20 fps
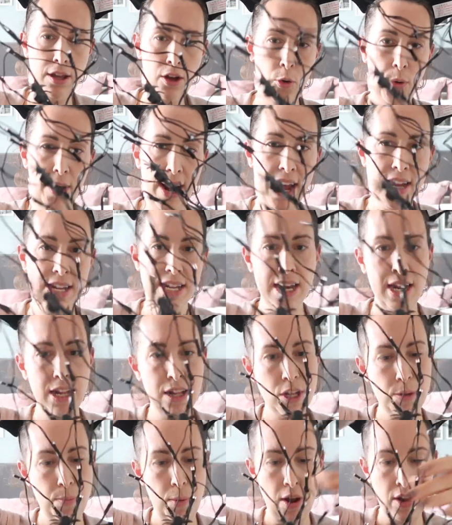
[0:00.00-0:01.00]
Oh, and it has a little
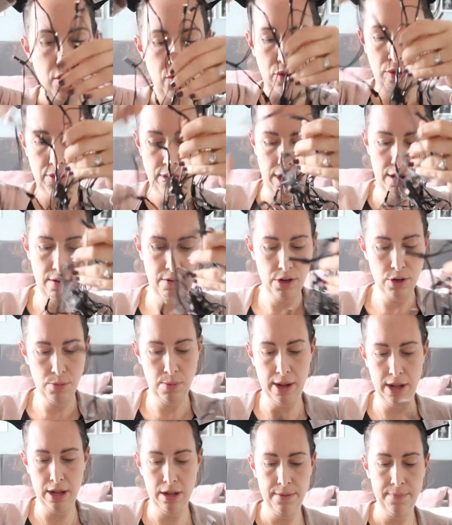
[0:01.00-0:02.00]
spider on there as
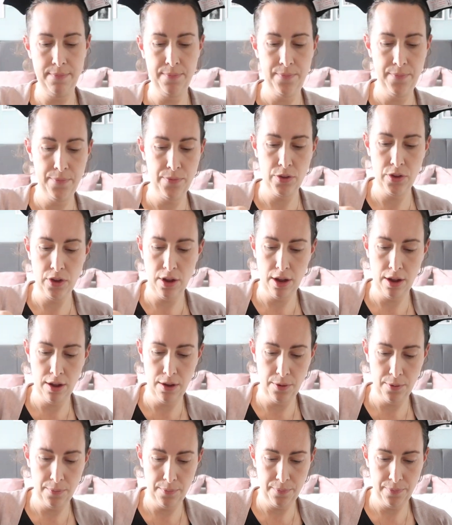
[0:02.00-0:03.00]
well.
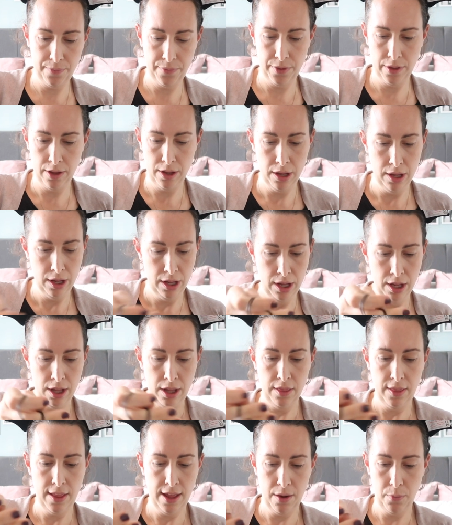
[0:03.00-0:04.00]
So
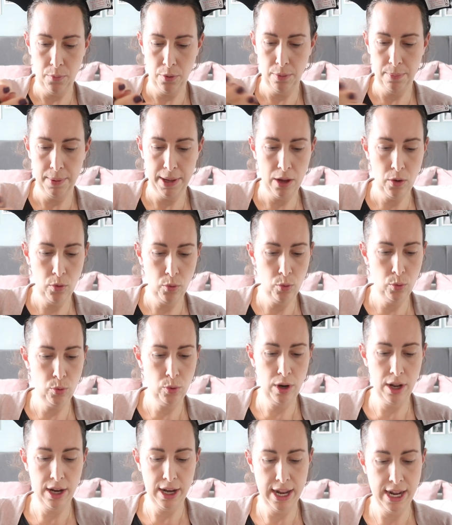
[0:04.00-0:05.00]
that will be
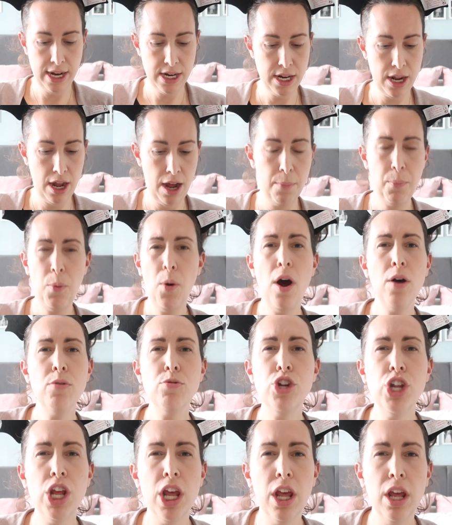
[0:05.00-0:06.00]
all lit up. What I'll
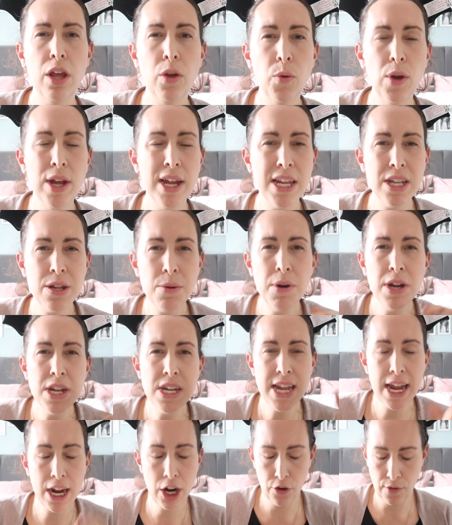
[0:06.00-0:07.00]
do is I'm going to
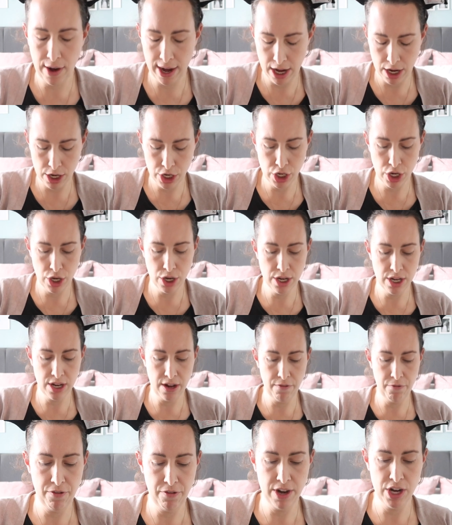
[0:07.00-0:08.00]
decorate as soon as
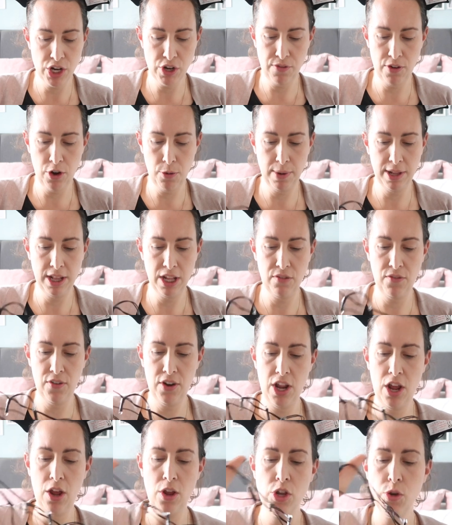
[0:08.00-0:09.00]
finished filming this
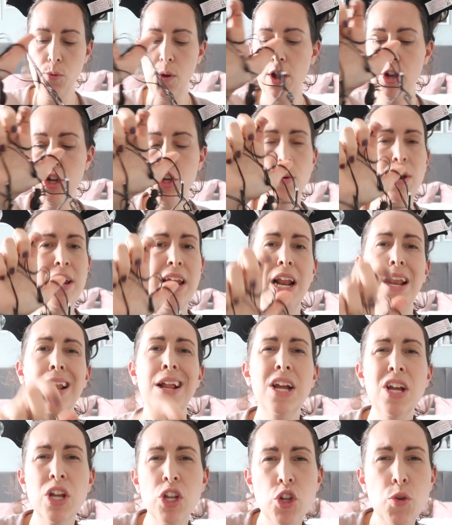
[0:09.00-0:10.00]
video. So I'll do a little
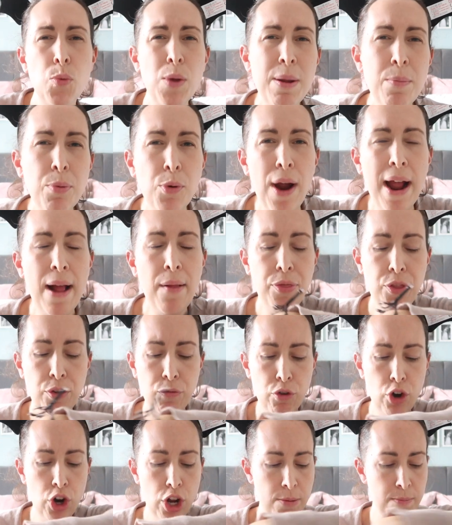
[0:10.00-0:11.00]
sweep round the
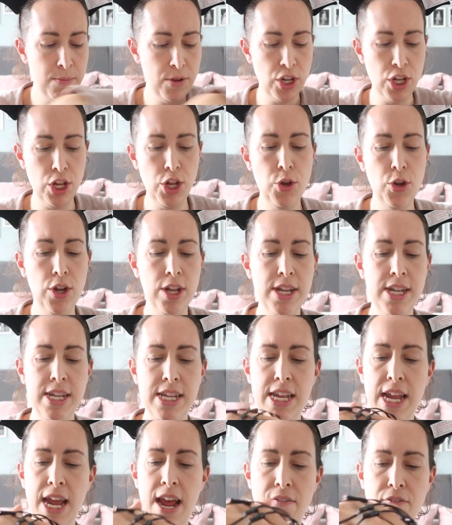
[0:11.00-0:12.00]
room so you can
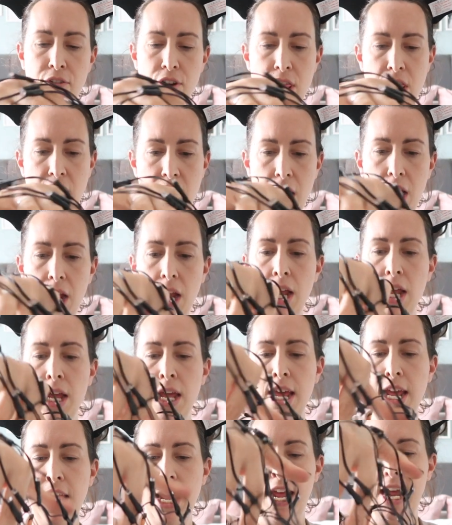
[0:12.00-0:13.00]
see everything
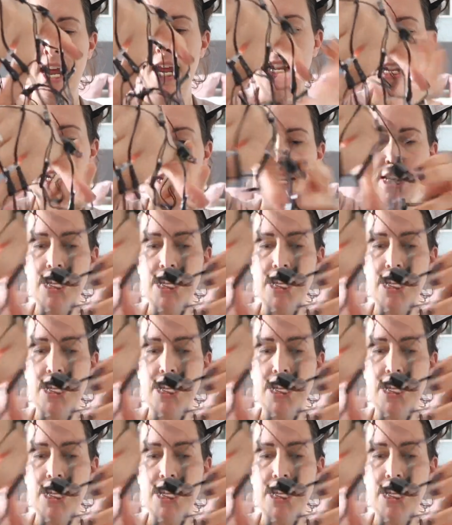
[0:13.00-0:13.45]
in